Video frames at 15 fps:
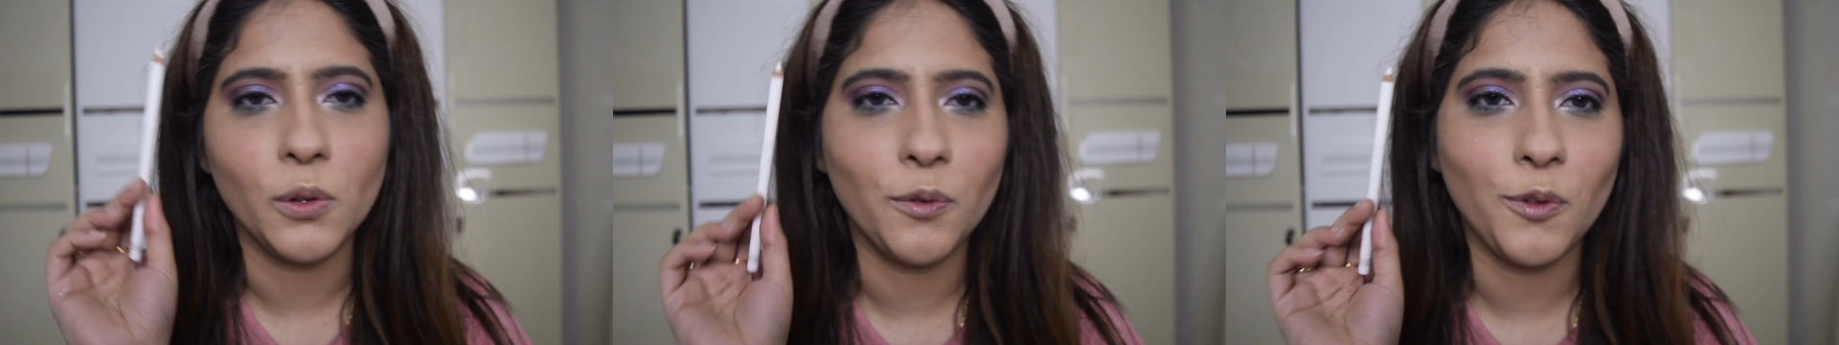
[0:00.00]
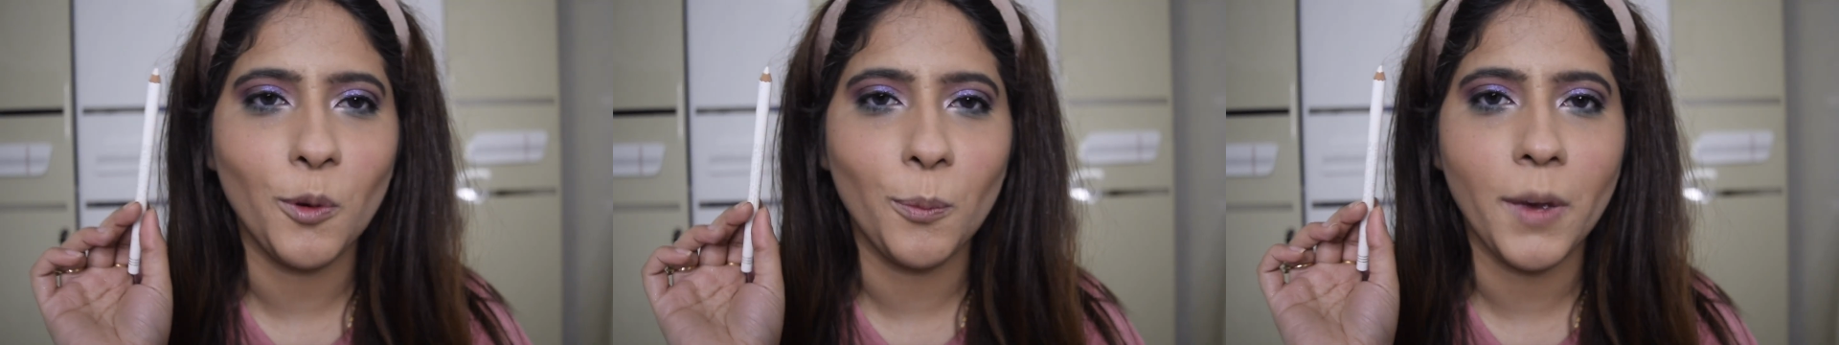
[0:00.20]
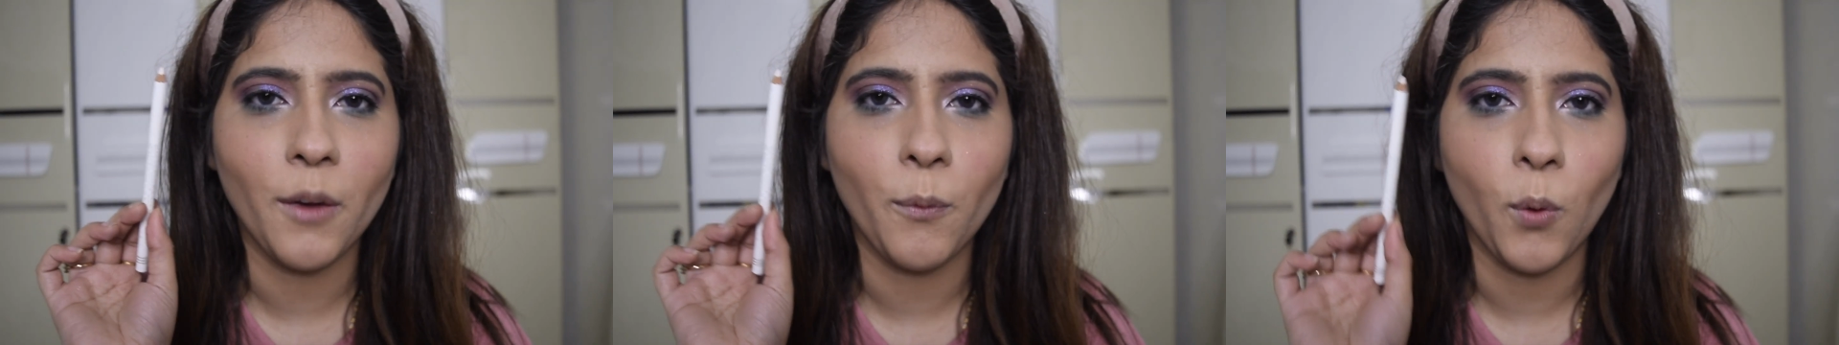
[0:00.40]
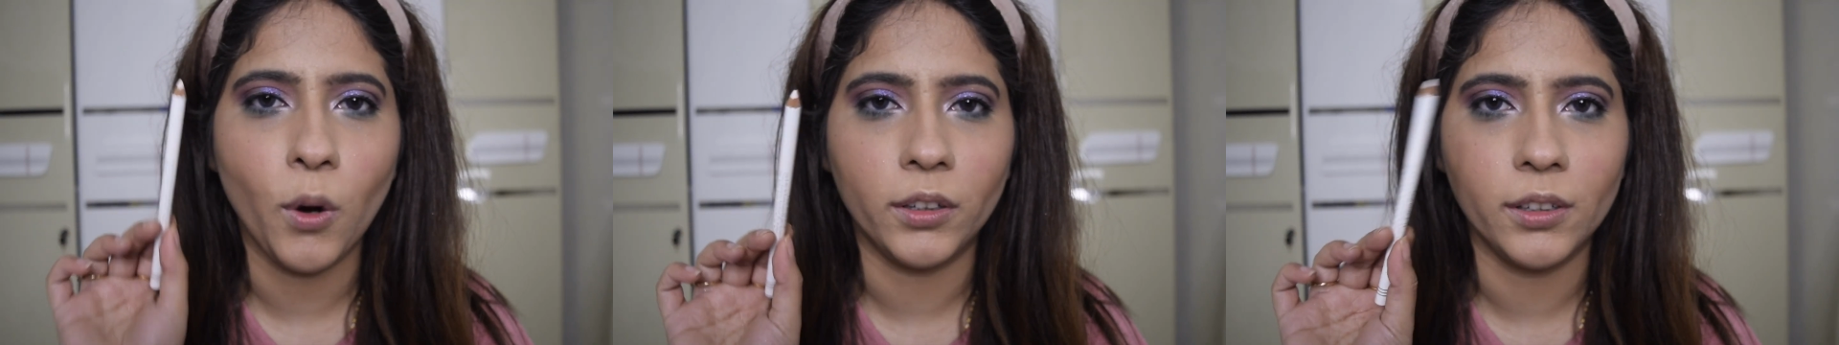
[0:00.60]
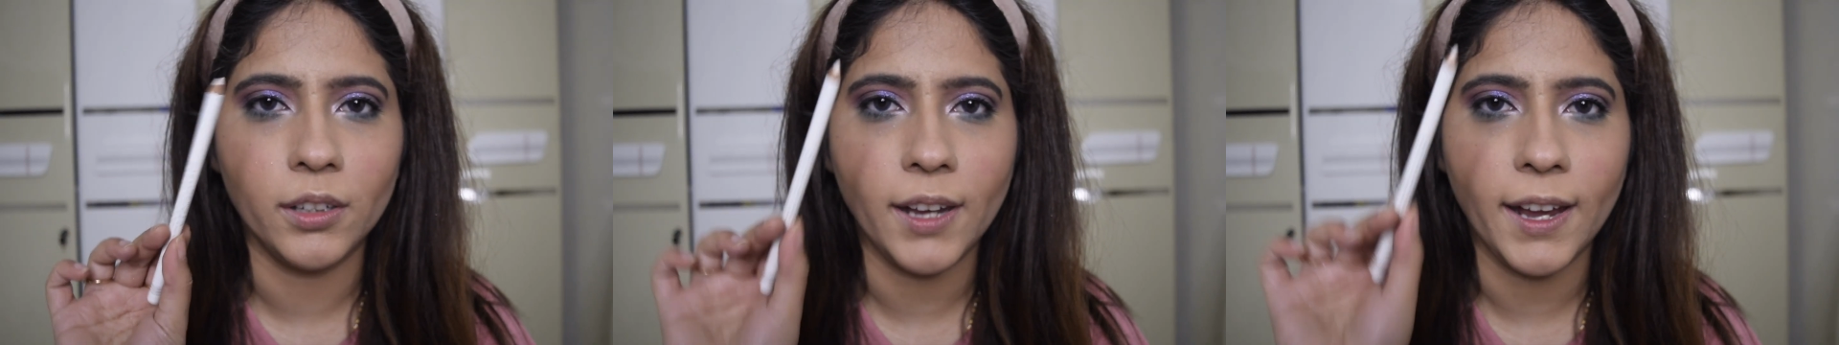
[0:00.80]
For my
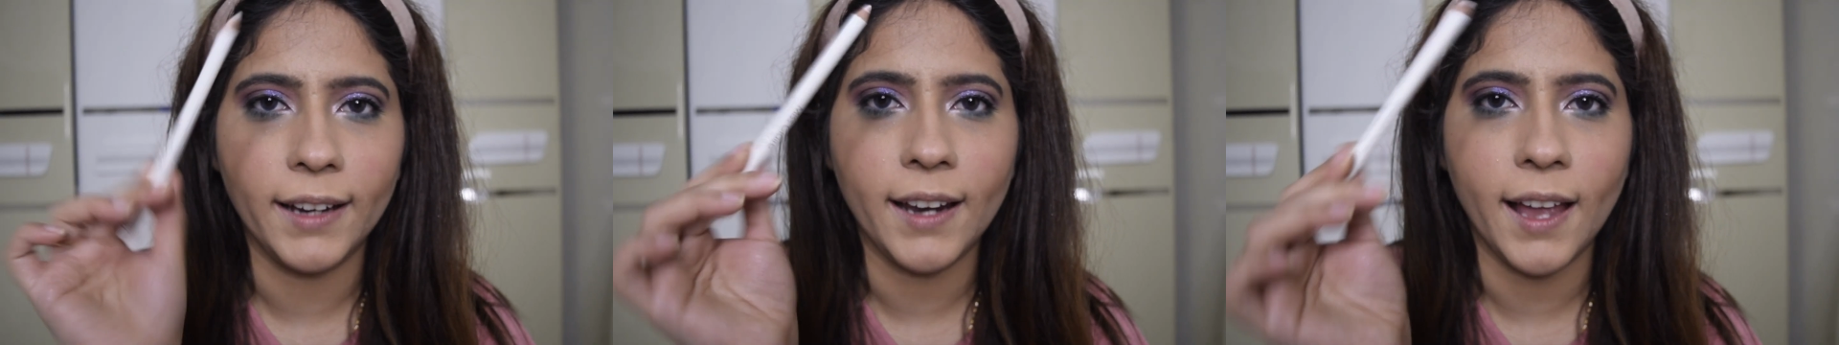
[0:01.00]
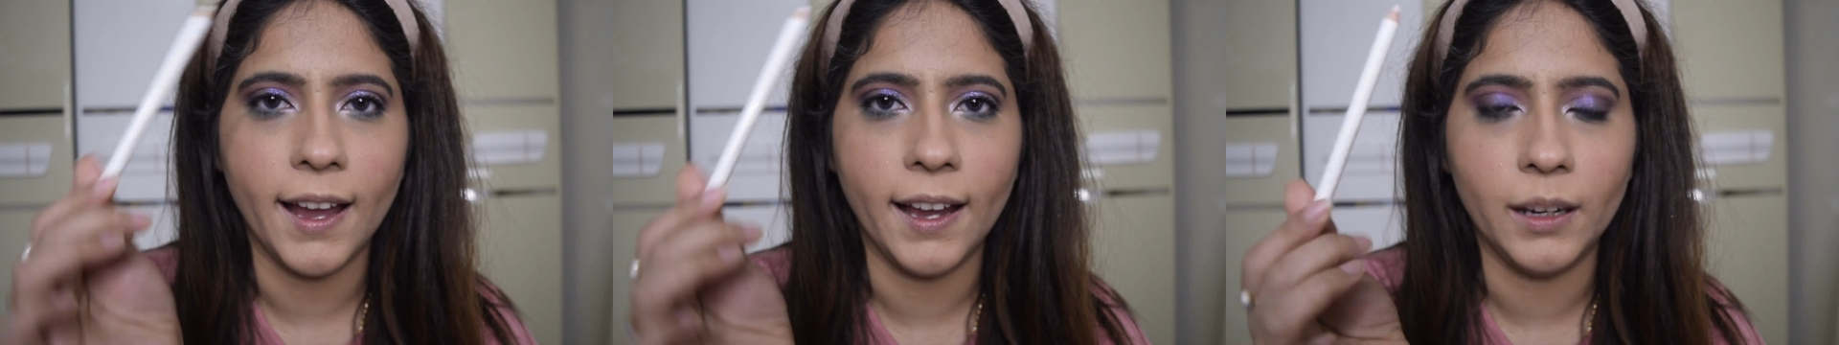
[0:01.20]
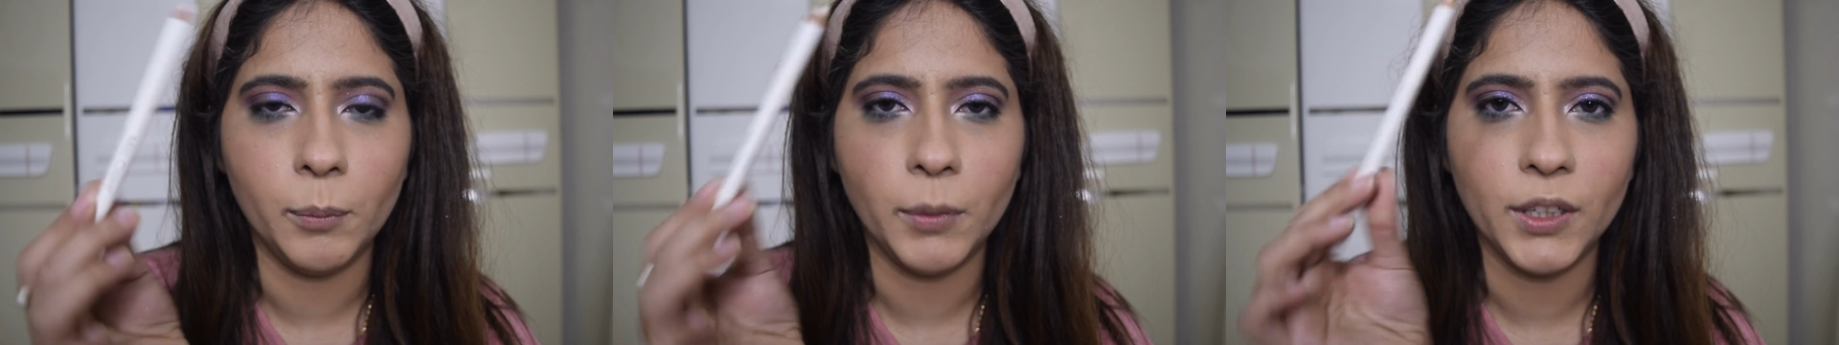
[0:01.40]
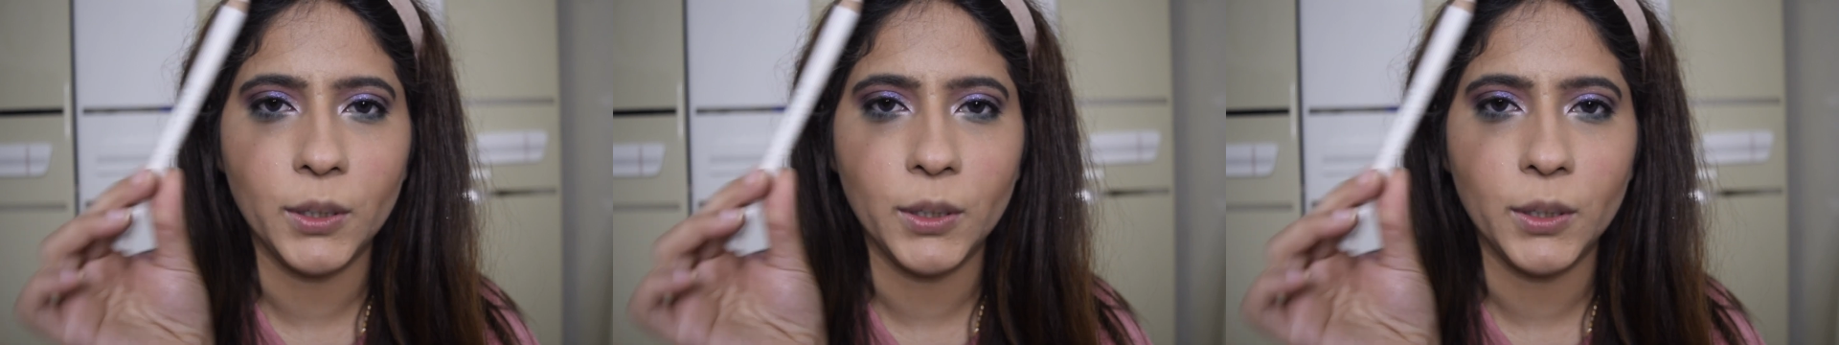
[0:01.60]
waterline, I'll be